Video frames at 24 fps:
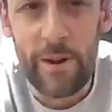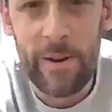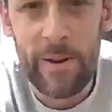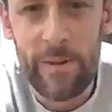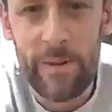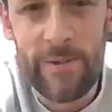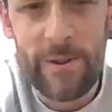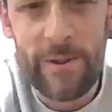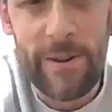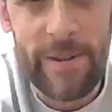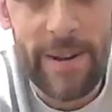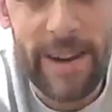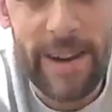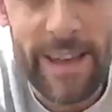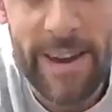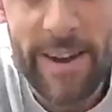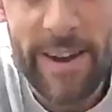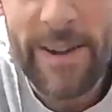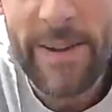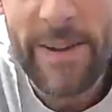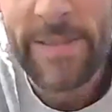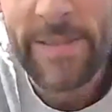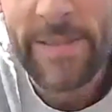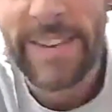well,
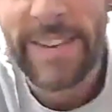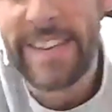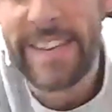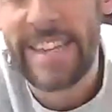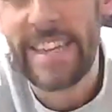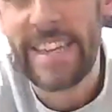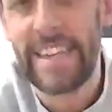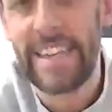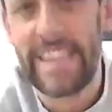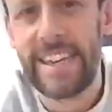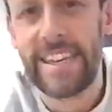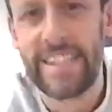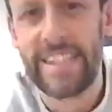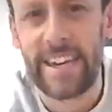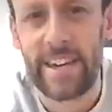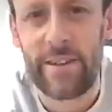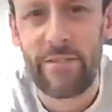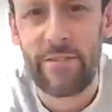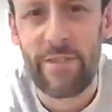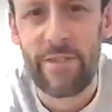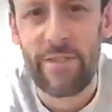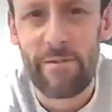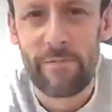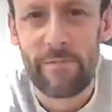Leo. Thank you for